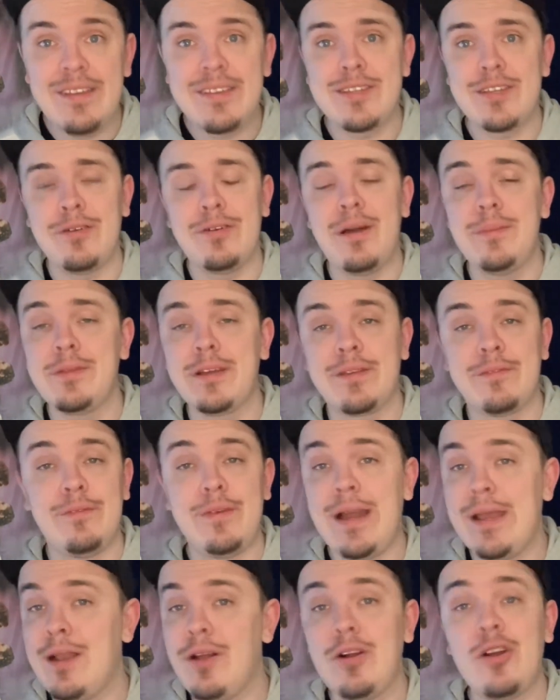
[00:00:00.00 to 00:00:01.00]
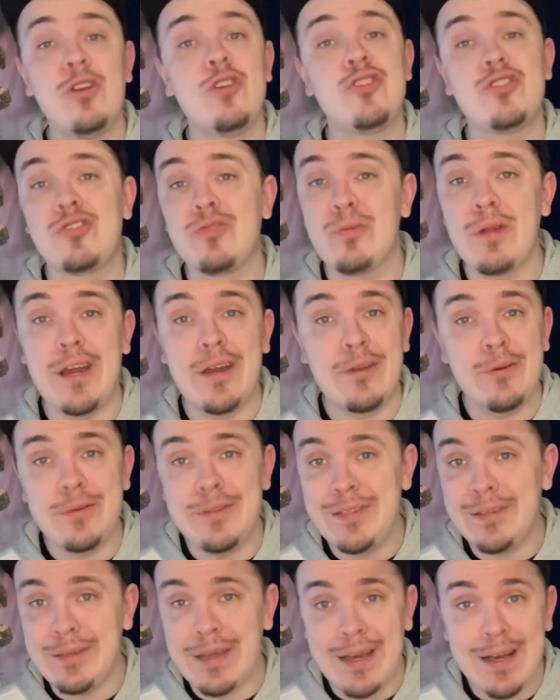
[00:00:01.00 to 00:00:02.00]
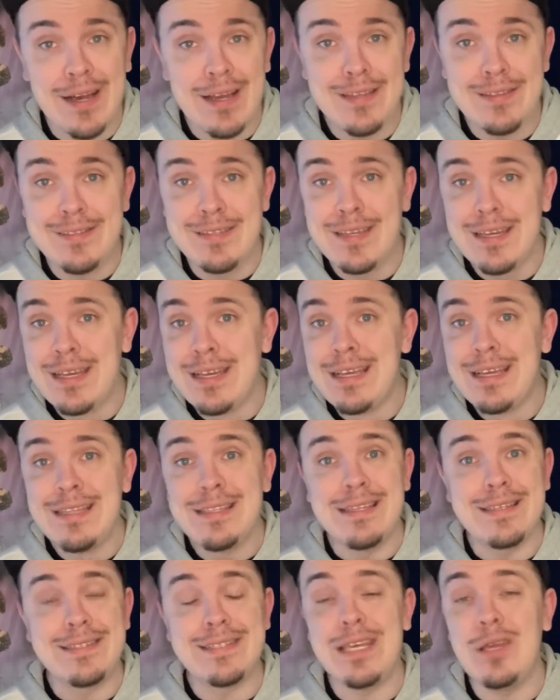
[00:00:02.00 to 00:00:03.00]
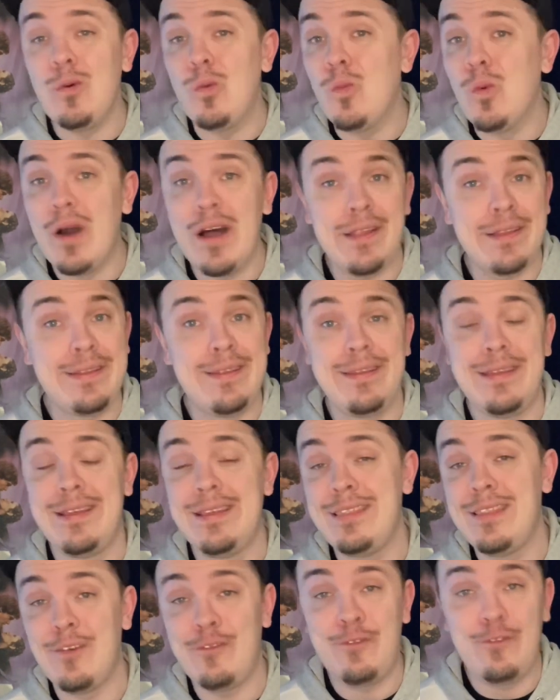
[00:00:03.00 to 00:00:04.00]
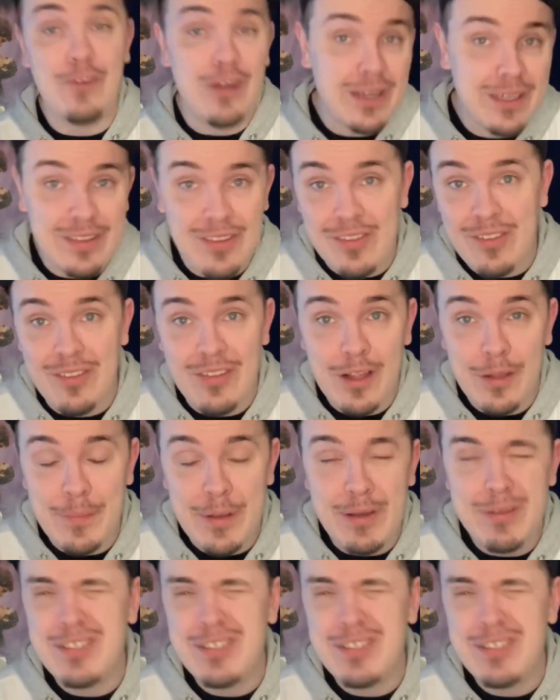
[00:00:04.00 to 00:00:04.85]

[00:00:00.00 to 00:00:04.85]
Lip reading: So I'm like, fine, I'll go to Toronto with you guys to see what the fuck this is all about.